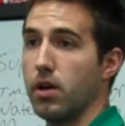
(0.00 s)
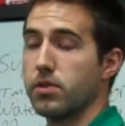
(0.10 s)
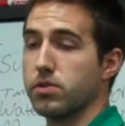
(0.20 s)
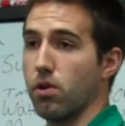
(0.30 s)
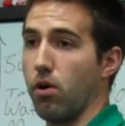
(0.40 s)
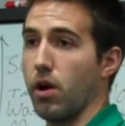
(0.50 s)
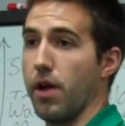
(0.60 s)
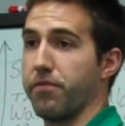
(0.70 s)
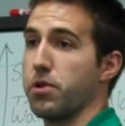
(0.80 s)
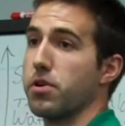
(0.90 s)
So
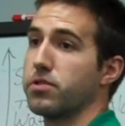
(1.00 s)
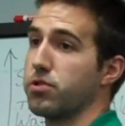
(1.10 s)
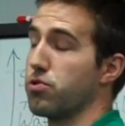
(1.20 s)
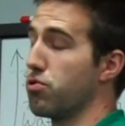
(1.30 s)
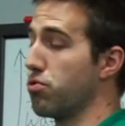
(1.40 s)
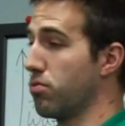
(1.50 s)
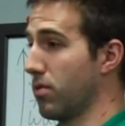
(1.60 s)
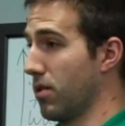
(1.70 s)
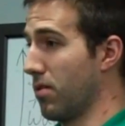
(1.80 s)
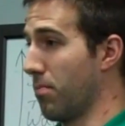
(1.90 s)
if you were to
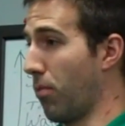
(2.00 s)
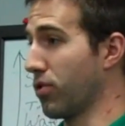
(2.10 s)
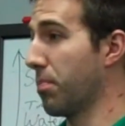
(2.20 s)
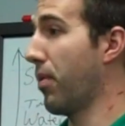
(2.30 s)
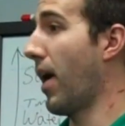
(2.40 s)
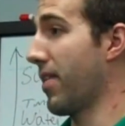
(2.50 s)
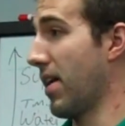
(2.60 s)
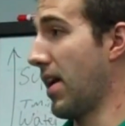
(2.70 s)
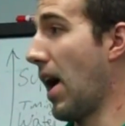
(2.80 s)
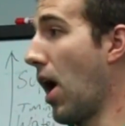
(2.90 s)
multiply
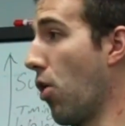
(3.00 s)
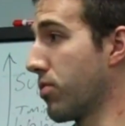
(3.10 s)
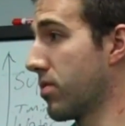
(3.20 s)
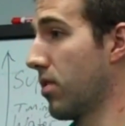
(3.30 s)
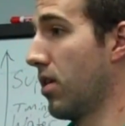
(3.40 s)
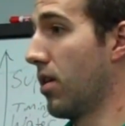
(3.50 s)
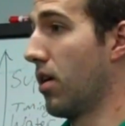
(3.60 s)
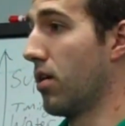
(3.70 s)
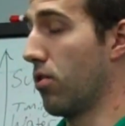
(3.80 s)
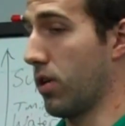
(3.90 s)
that out,
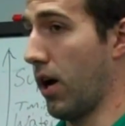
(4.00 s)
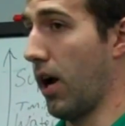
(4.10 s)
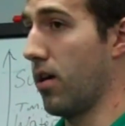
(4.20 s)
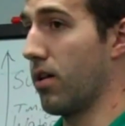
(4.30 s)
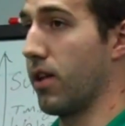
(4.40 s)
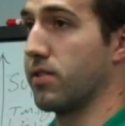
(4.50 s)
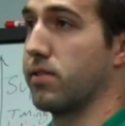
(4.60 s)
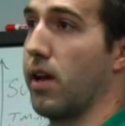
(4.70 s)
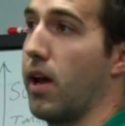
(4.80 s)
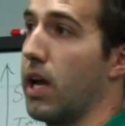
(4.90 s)
okay, let's
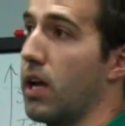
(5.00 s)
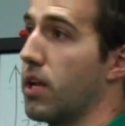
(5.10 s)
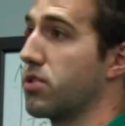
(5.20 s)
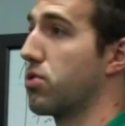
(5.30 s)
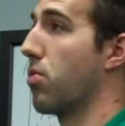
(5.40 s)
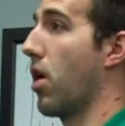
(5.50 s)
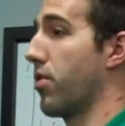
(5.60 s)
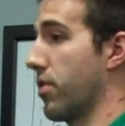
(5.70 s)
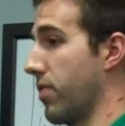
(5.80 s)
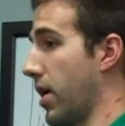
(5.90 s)
say it's
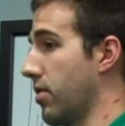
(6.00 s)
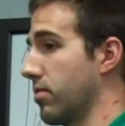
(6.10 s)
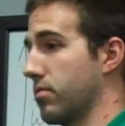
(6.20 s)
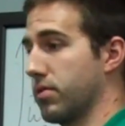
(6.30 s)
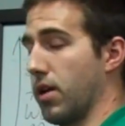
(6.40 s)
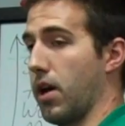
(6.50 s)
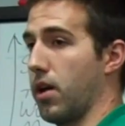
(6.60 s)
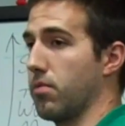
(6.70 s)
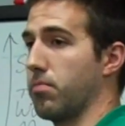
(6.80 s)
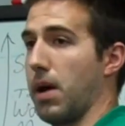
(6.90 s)
200, right?
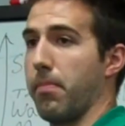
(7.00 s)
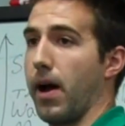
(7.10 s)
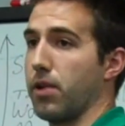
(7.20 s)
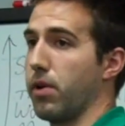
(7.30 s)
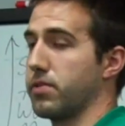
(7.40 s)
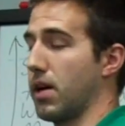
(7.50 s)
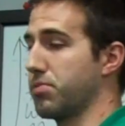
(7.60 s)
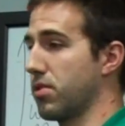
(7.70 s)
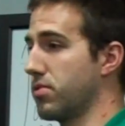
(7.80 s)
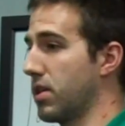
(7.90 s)
Say my body weight
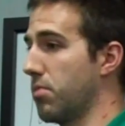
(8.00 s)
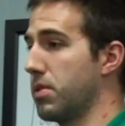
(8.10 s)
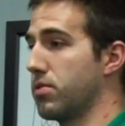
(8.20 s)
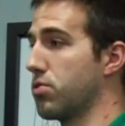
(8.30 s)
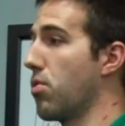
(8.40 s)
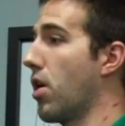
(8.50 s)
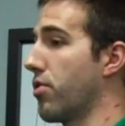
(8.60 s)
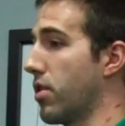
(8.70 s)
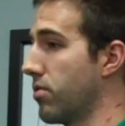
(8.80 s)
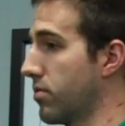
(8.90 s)
times 13 would be
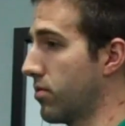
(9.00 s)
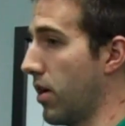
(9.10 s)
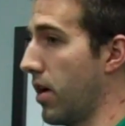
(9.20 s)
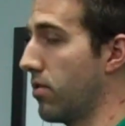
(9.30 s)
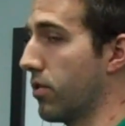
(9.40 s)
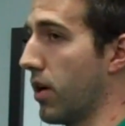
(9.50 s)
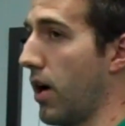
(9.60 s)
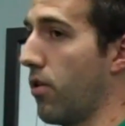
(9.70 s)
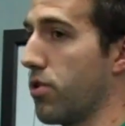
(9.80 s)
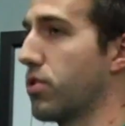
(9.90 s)
200, right?
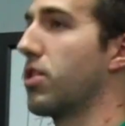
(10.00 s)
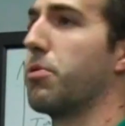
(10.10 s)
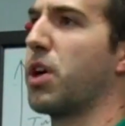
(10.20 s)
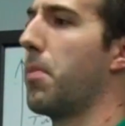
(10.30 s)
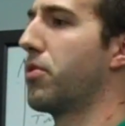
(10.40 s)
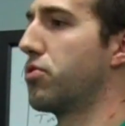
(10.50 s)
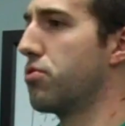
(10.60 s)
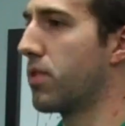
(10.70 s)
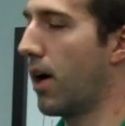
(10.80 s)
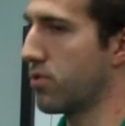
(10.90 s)
Okay, or it would come out to
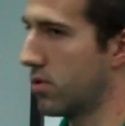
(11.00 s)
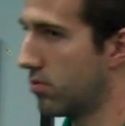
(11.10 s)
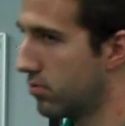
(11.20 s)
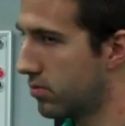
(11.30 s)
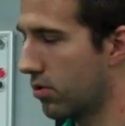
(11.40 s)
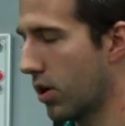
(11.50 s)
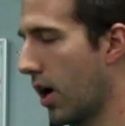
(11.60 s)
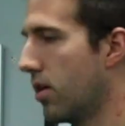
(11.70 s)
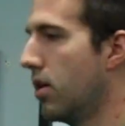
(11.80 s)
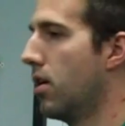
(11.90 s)
2,000,
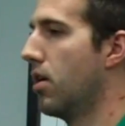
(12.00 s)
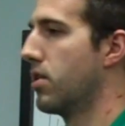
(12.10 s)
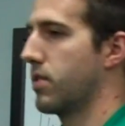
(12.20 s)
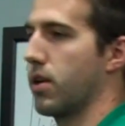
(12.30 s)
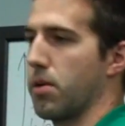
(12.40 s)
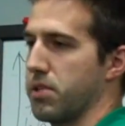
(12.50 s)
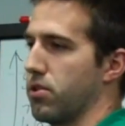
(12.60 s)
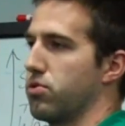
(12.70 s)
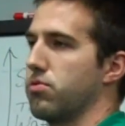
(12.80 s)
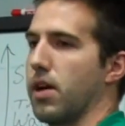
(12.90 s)
okay? Say it comes out
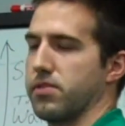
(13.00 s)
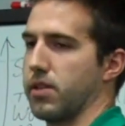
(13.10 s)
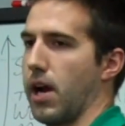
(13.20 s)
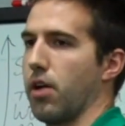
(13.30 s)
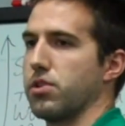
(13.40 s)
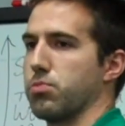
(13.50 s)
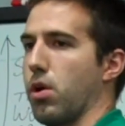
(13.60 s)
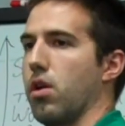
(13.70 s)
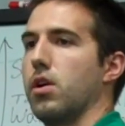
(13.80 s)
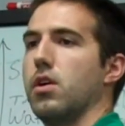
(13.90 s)
to 2,000 calories.
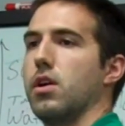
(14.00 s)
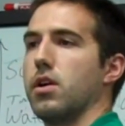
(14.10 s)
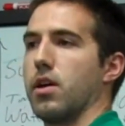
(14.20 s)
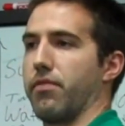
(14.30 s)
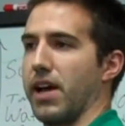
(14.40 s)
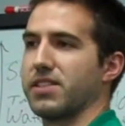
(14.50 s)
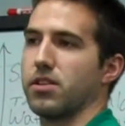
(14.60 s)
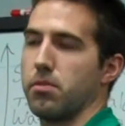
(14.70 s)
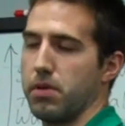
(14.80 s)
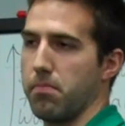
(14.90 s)
Well, if that's
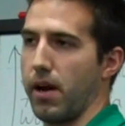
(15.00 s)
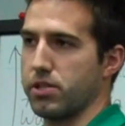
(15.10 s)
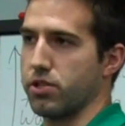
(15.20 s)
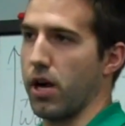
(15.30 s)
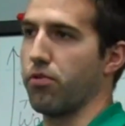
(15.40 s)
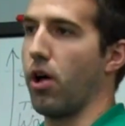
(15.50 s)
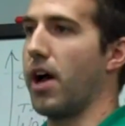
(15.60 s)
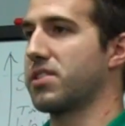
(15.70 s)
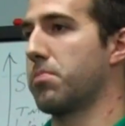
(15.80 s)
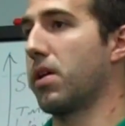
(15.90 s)
going to be my general
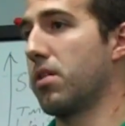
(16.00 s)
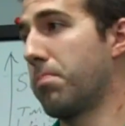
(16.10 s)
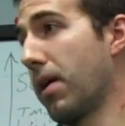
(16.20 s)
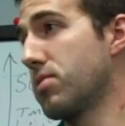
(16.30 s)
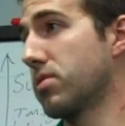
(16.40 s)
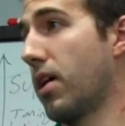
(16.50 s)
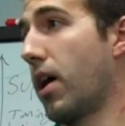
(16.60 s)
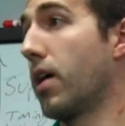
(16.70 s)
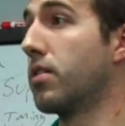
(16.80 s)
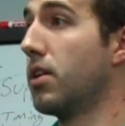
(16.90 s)
estimated
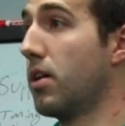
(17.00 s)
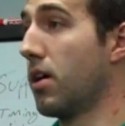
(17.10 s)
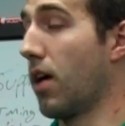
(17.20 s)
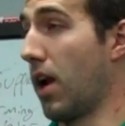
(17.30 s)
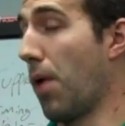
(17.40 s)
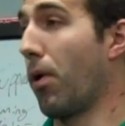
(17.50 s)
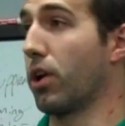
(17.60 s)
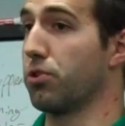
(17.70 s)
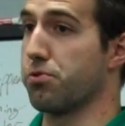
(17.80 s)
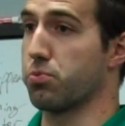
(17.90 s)
baseline and I want
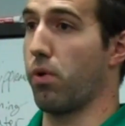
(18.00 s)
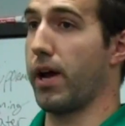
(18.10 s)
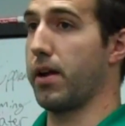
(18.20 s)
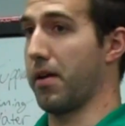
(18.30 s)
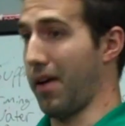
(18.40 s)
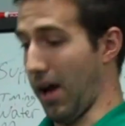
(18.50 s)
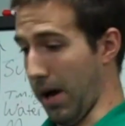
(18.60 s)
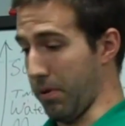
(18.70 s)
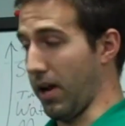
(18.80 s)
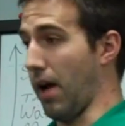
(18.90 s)
to lose weight, I'm
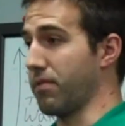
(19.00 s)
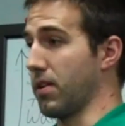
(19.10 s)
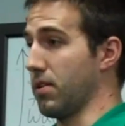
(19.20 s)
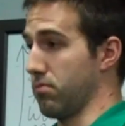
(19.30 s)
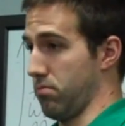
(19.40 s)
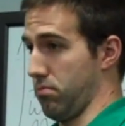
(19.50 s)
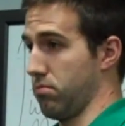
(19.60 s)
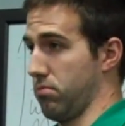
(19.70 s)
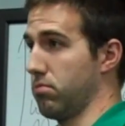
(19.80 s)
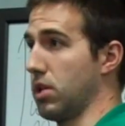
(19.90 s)
going to have to
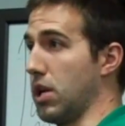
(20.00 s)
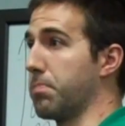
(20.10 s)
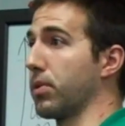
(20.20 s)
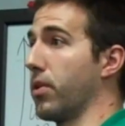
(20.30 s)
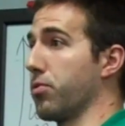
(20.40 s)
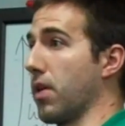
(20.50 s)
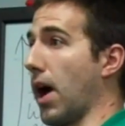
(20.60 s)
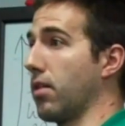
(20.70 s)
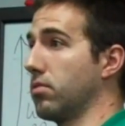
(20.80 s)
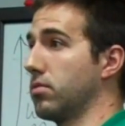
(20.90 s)
eat below
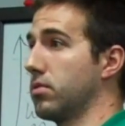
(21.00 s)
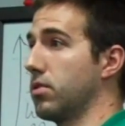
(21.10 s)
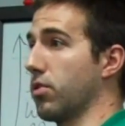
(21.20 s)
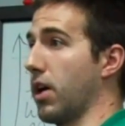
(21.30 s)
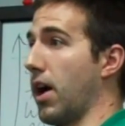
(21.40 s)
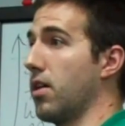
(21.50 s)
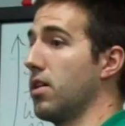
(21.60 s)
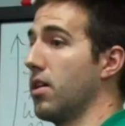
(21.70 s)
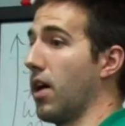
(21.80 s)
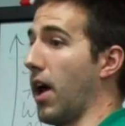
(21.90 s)
that, okay?
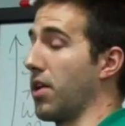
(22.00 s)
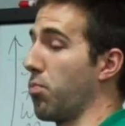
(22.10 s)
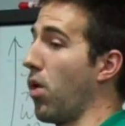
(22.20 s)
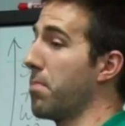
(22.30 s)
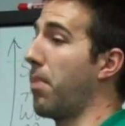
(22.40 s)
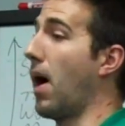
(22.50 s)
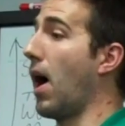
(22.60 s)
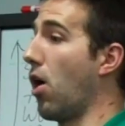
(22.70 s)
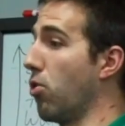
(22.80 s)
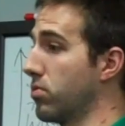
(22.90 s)
And in 1
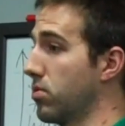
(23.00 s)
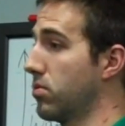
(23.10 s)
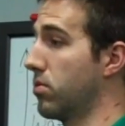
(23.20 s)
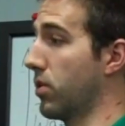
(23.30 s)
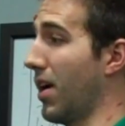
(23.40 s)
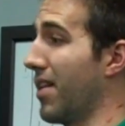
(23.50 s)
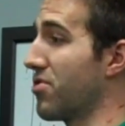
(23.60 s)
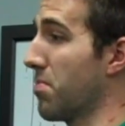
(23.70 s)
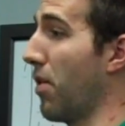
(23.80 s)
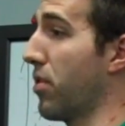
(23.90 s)
pound, okay,
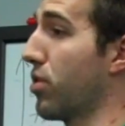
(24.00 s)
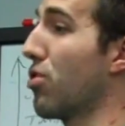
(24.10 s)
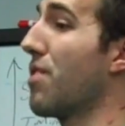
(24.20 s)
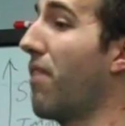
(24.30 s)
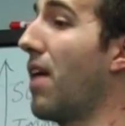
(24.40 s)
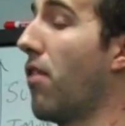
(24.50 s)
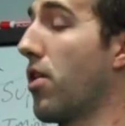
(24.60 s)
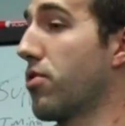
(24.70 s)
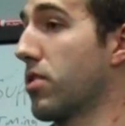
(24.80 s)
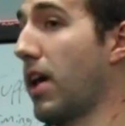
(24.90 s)
there's about
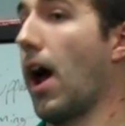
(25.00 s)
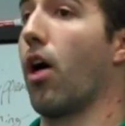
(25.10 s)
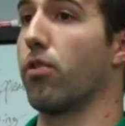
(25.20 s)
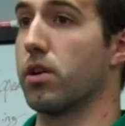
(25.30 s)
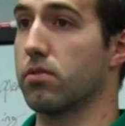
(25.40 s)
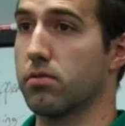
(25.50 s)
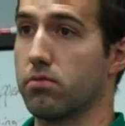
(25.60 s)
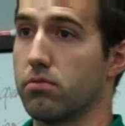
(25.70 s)
3,500 calories,